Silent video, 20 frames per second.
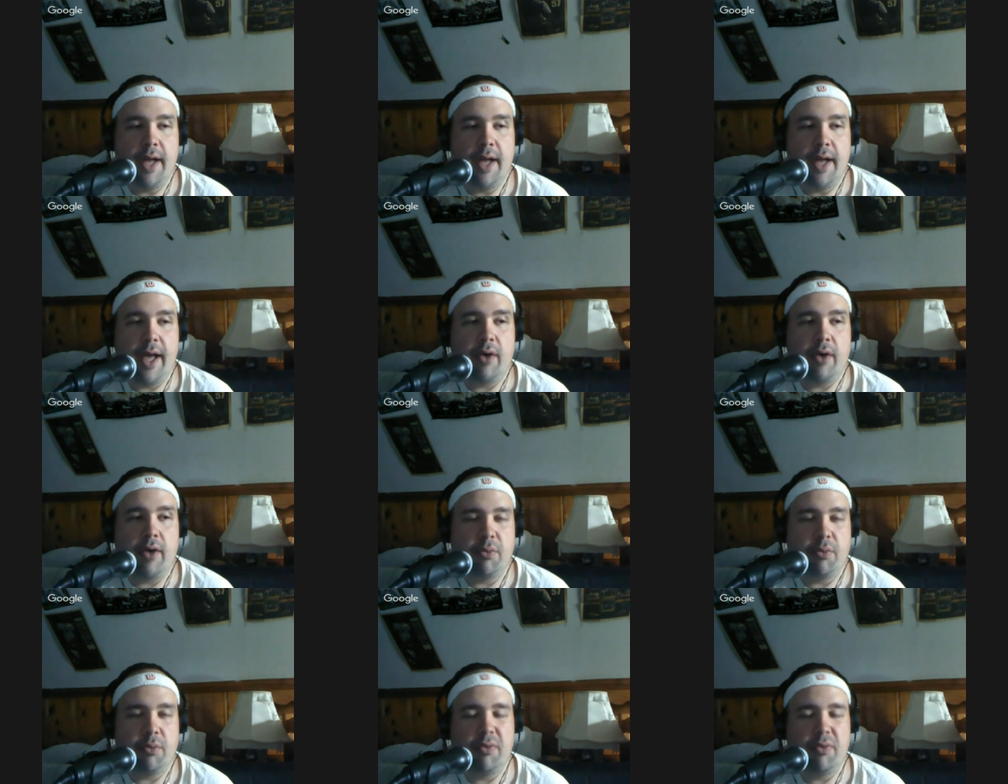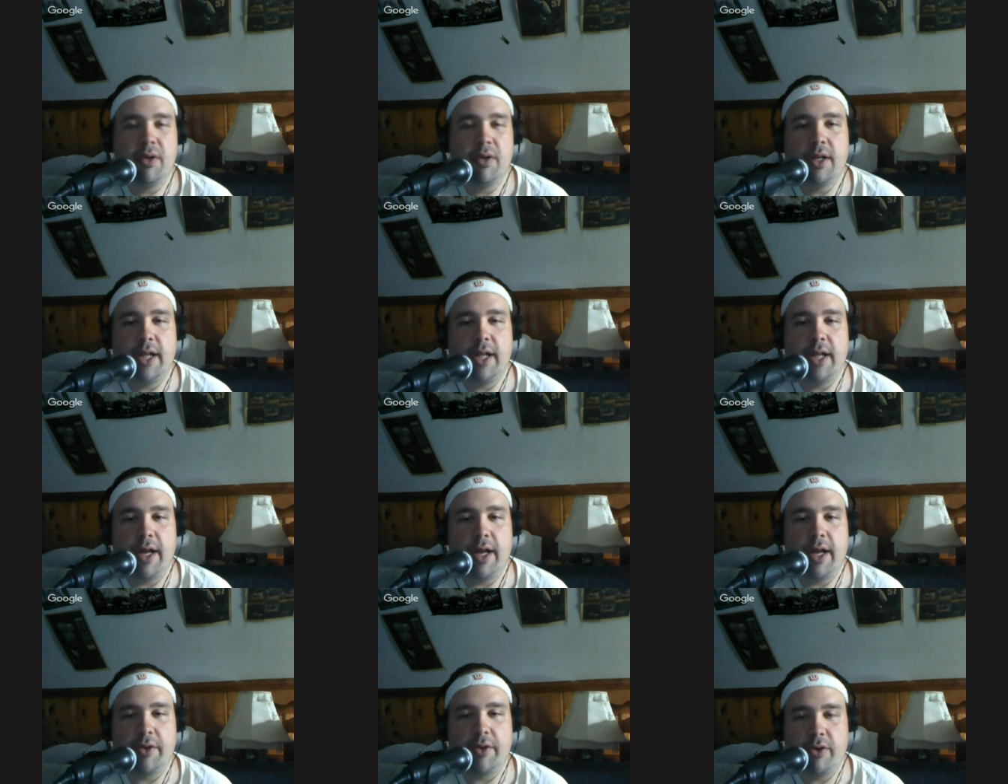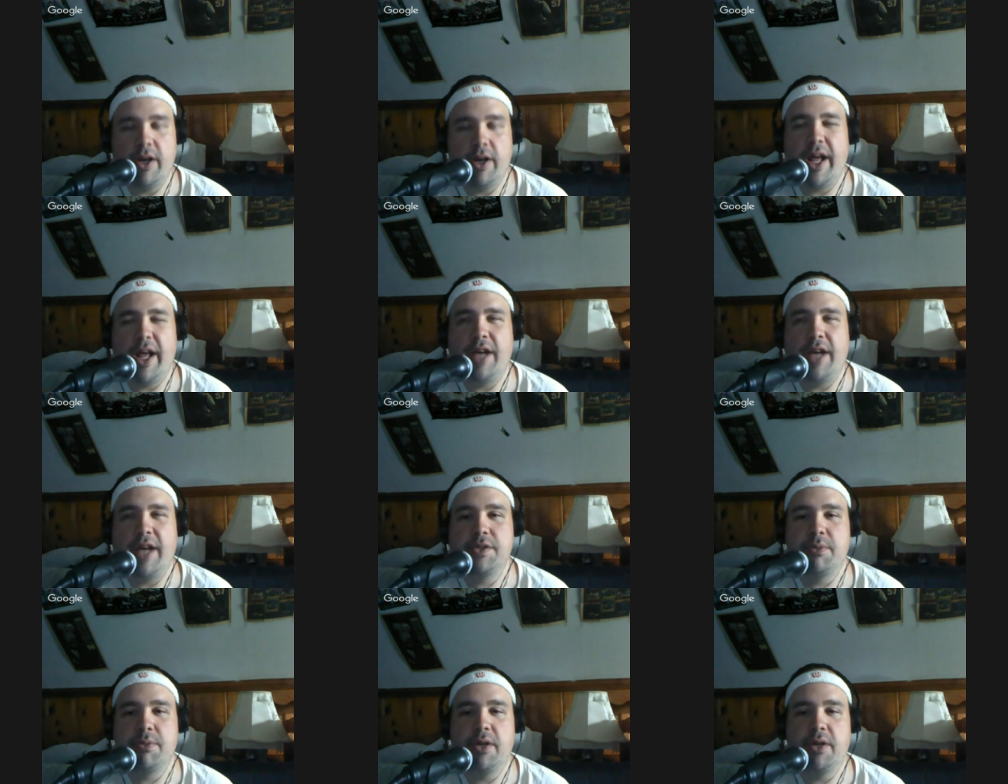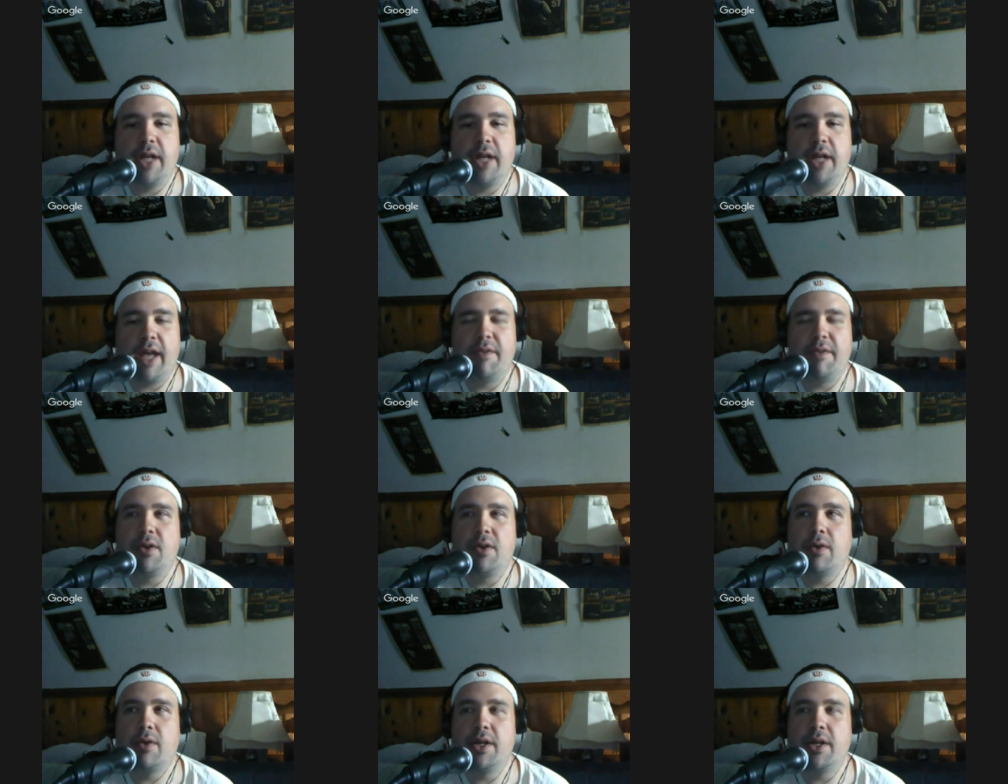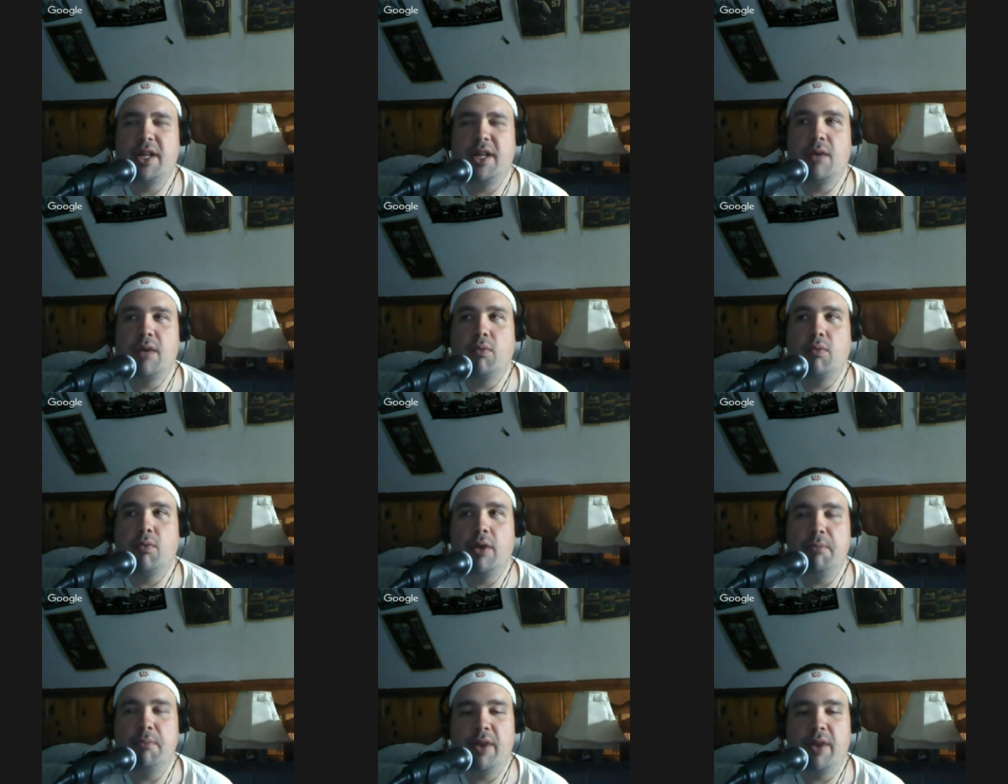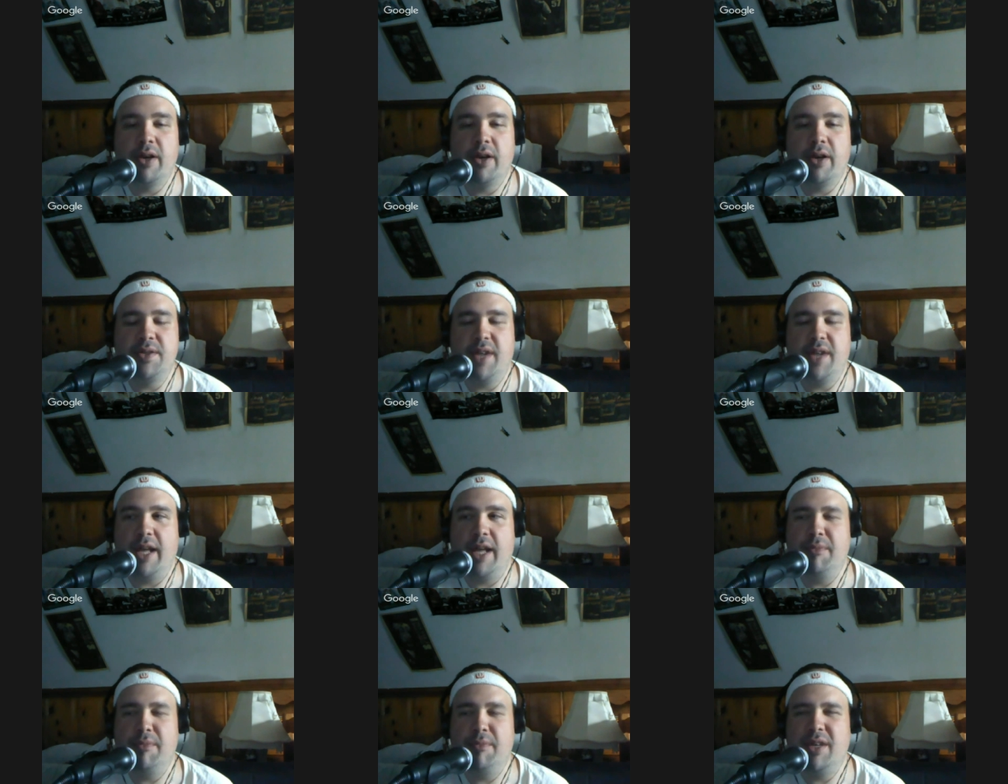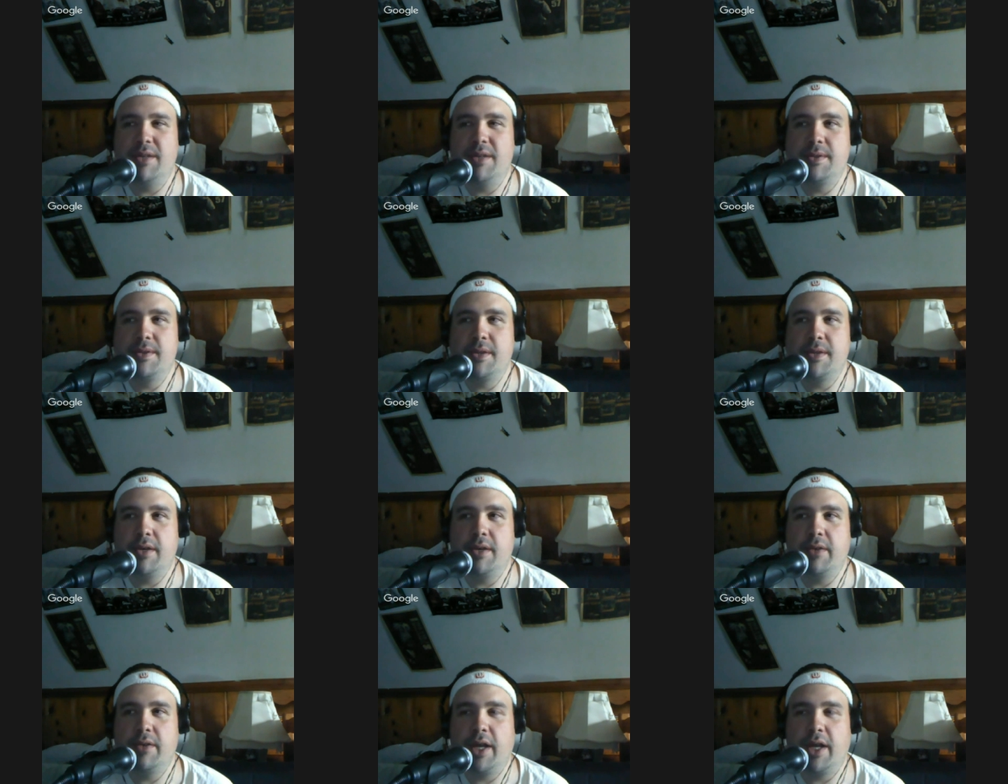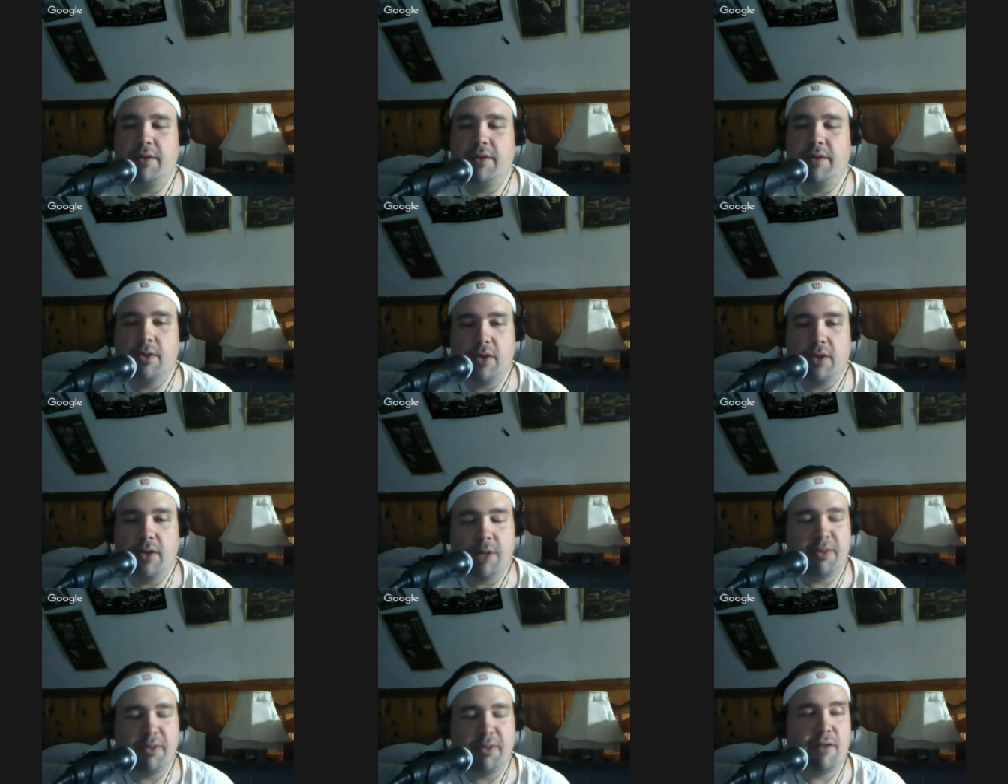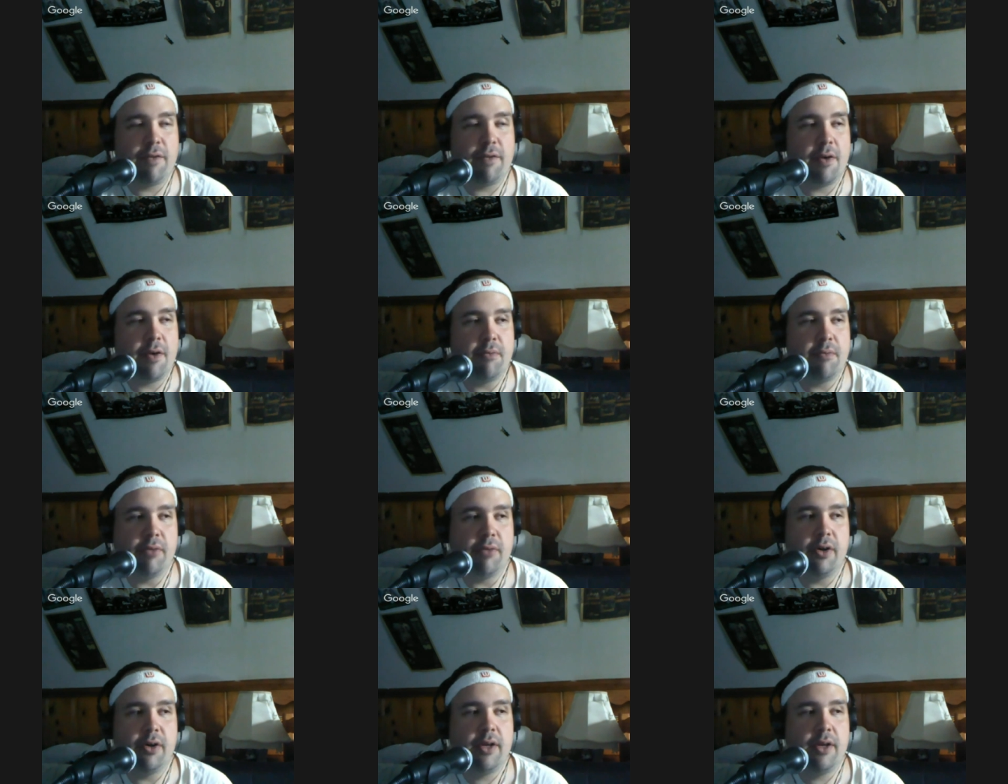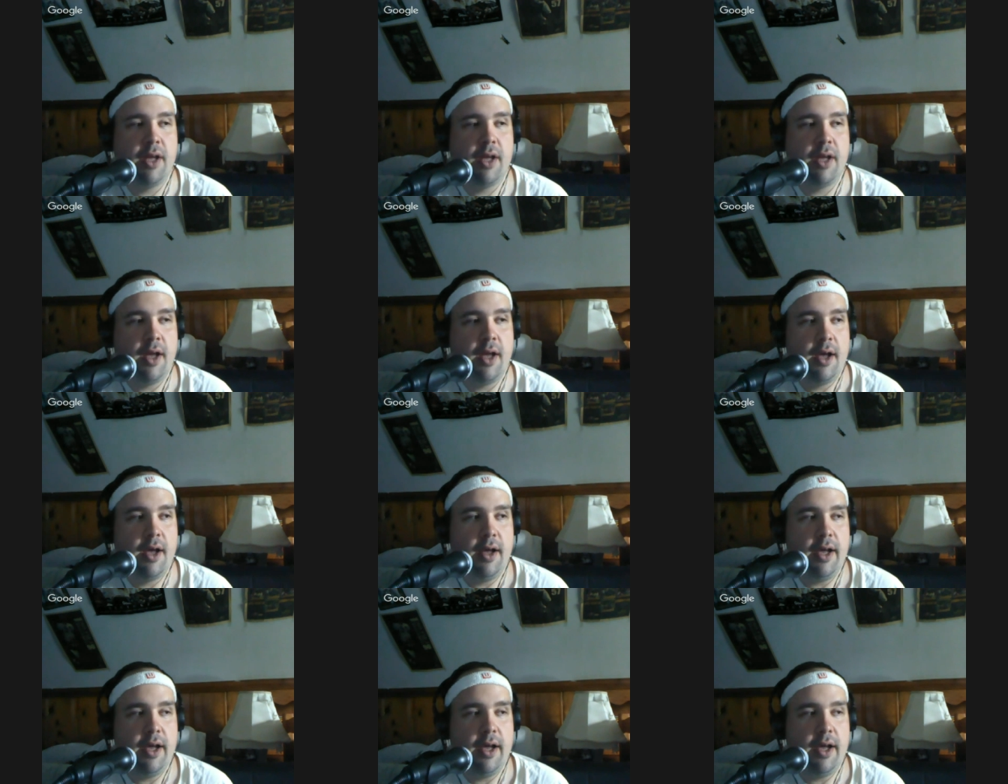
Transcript: Now they're in Aspen. They have no idea what Mary's name is, so they have to look it up in the phone book.